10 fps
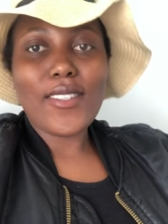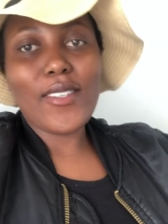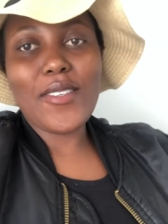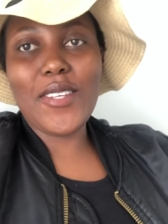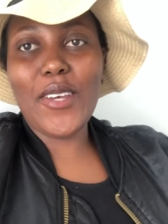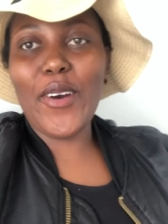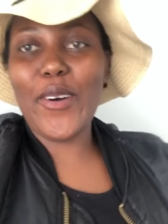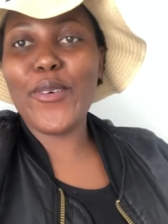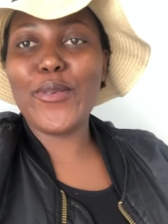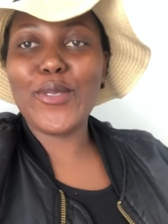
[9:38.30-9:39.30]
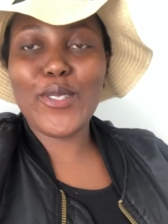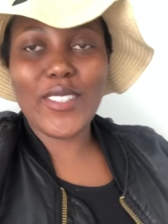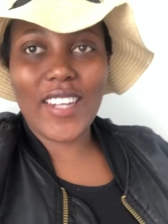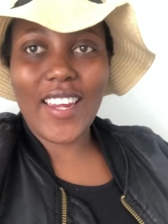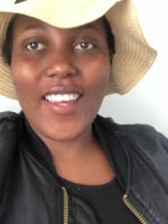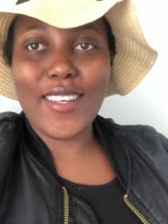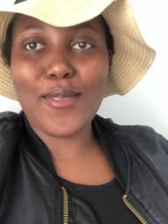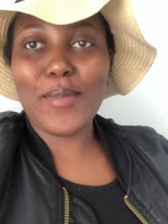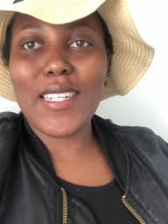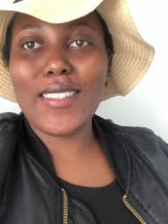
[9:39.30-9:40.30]
so today is
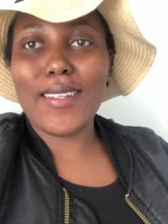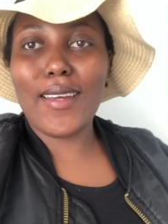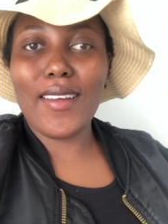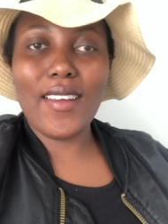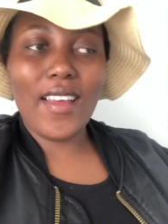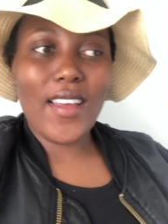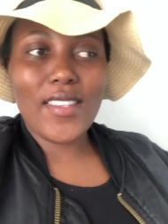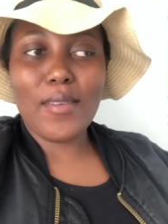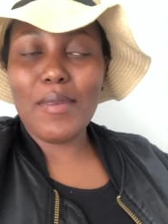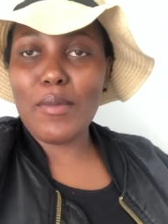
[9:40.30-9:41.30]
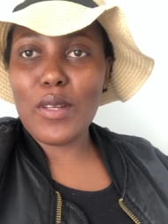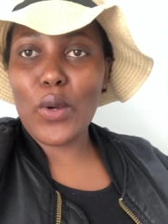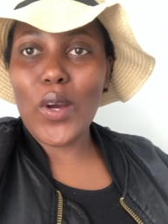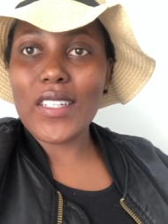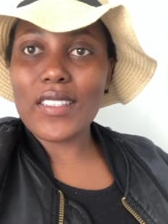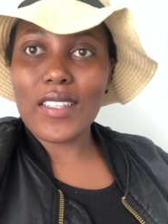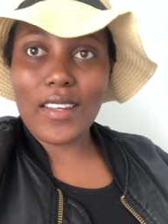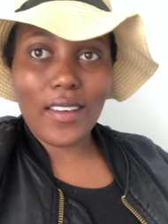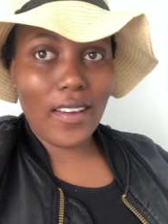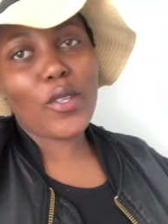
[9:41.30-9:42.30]
Monday, the public
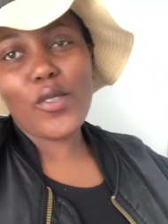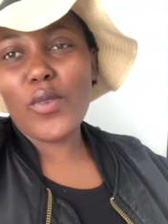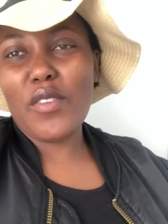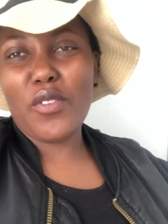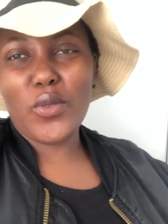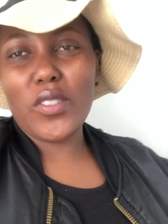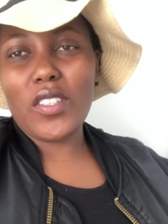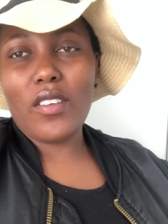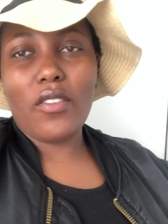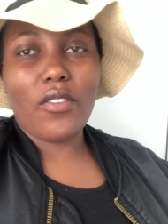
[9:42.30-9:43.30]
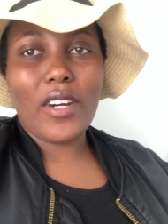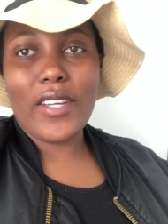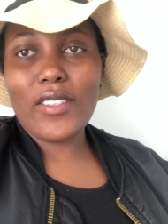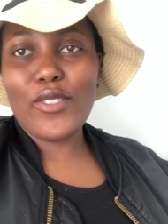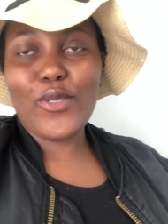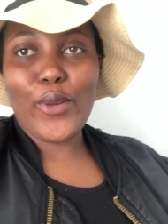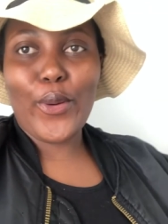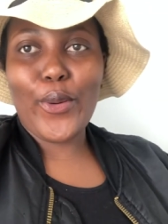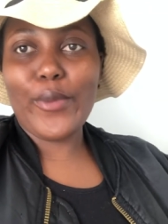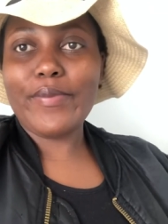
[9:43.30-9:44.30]
holiday because we are voting, right?
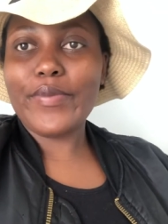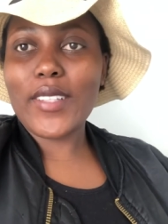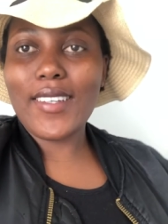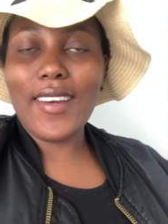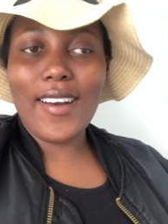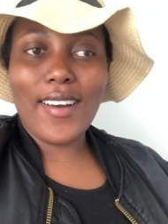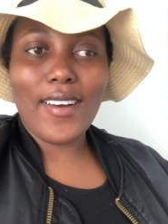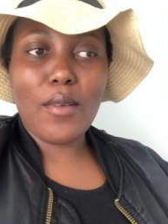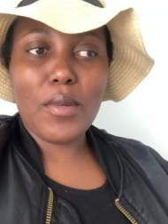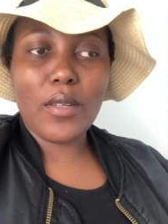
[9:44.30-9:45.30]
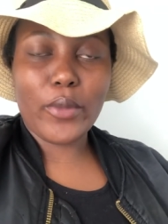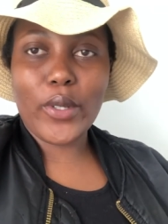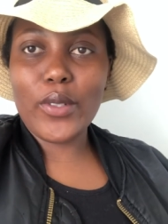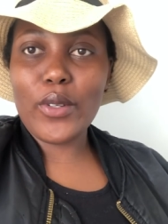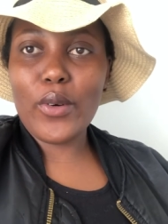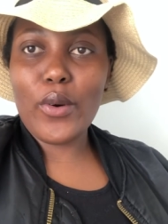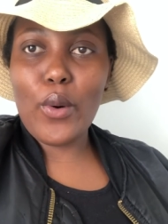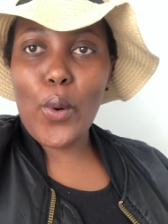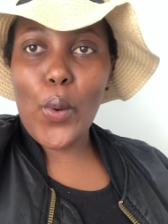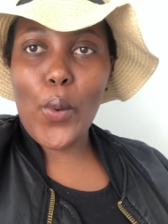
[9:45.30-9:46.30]
So, yeah, but I'm gonna
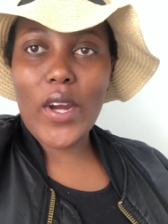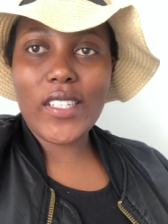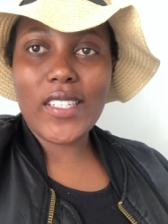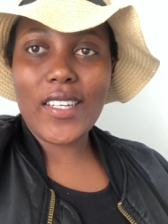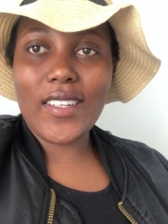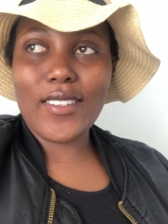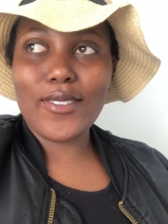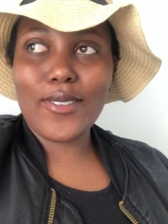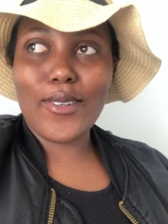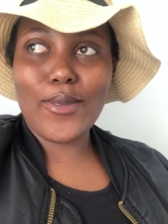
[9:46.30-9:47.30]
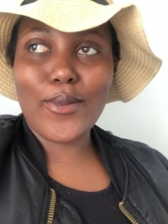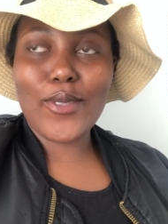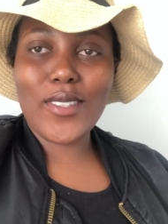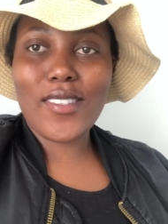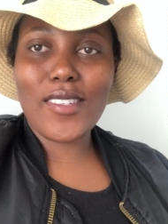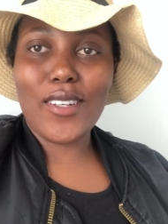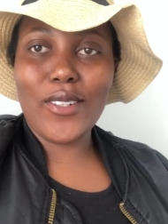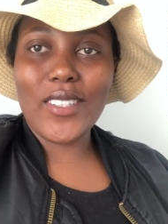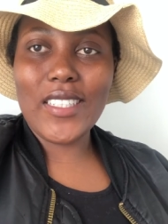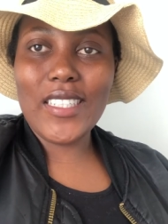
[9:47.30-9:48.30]
go right ahead and go to the
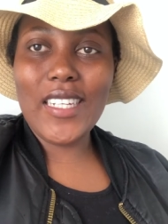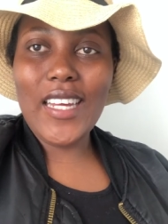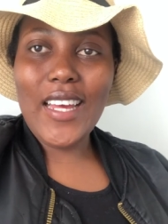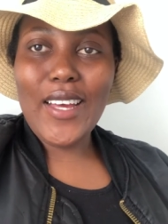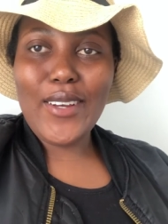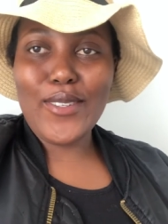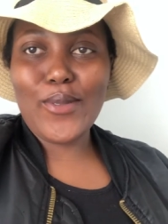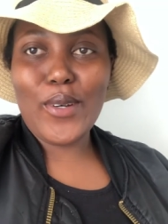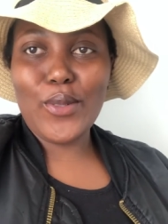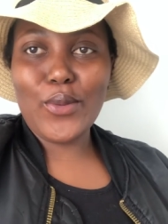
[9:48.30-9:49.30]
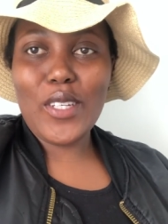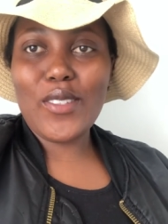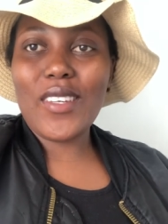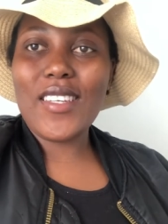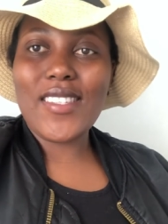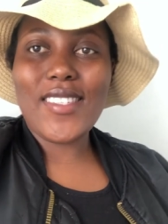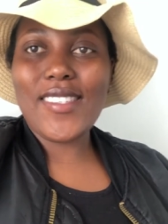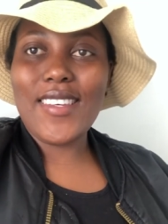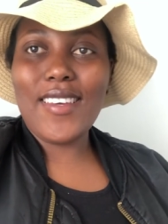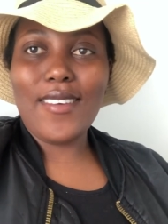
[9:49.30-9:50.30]
salon as well. As you can
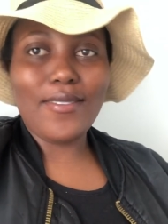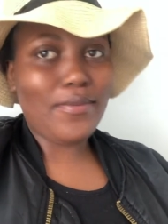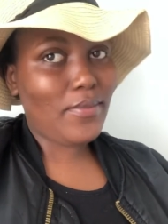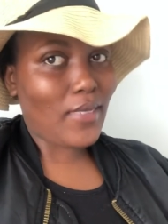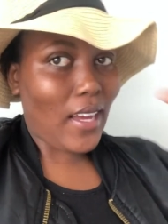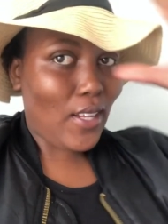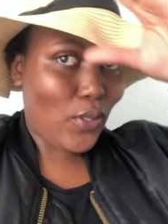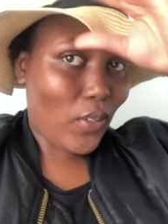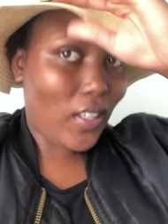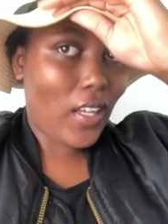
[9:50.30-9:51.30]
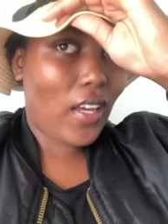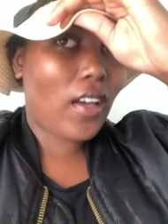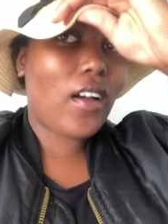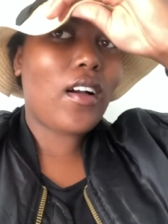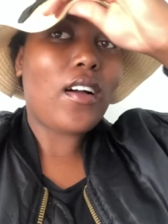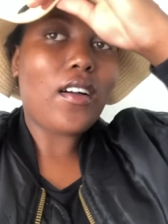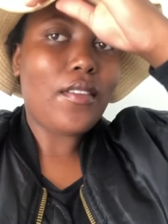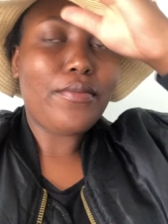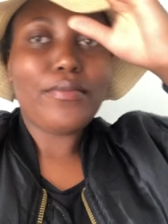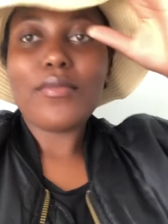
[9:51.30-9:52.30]
see, I look like
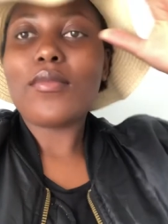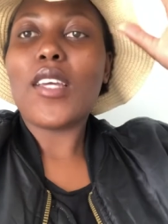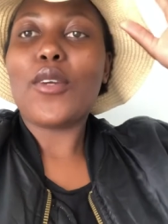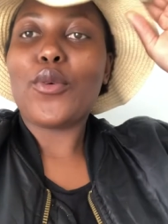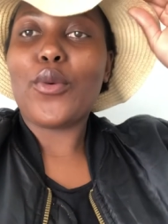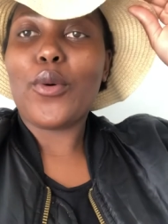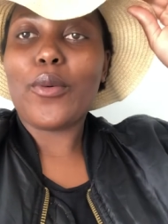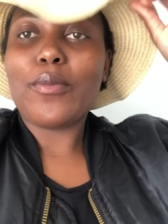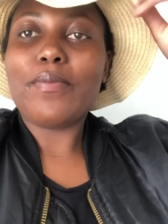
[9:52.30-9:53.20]
I don't know,